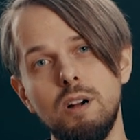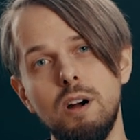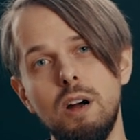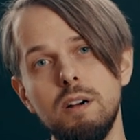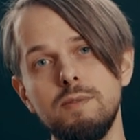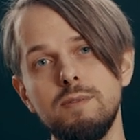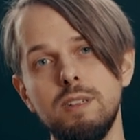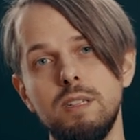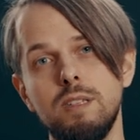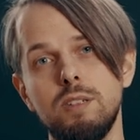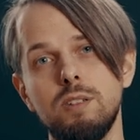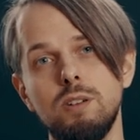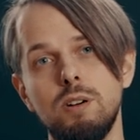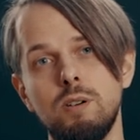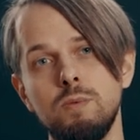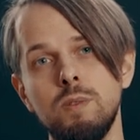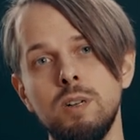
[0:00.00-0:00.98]
carved in
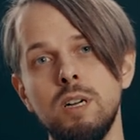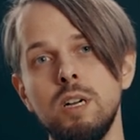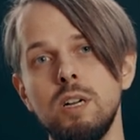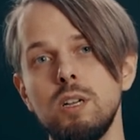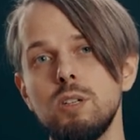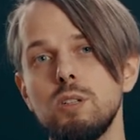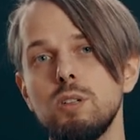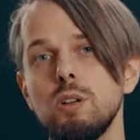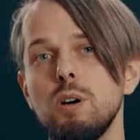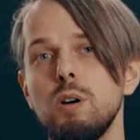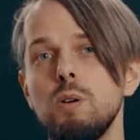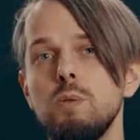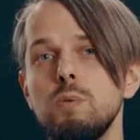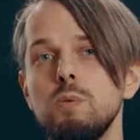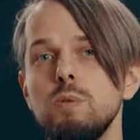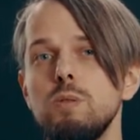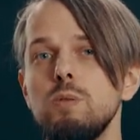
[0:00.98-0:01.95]
stone, so
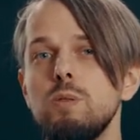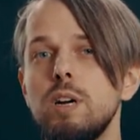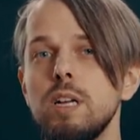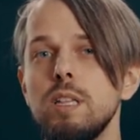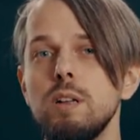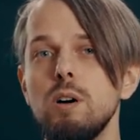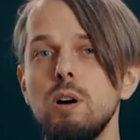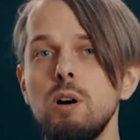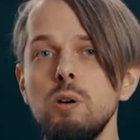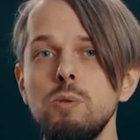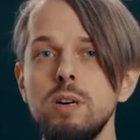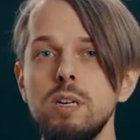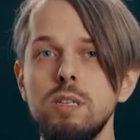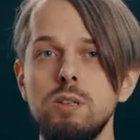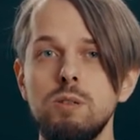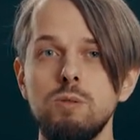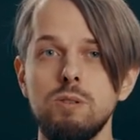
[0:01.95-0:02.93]
you can
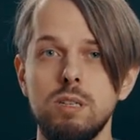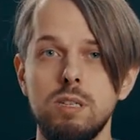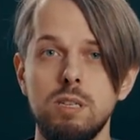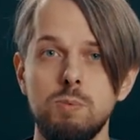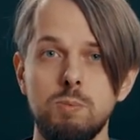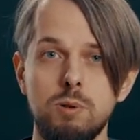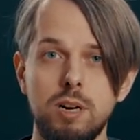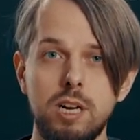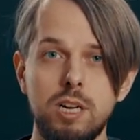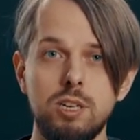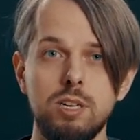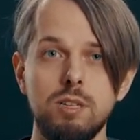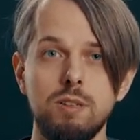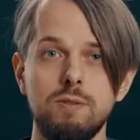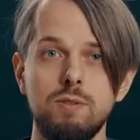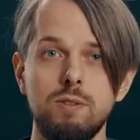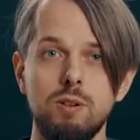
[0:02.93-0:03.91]
always use
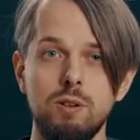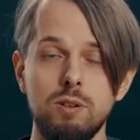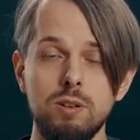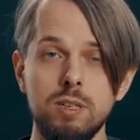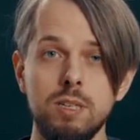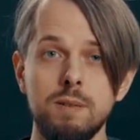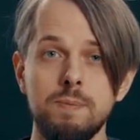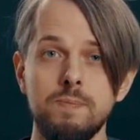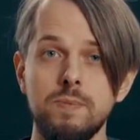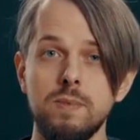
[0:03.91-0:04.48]
inspiration, of course,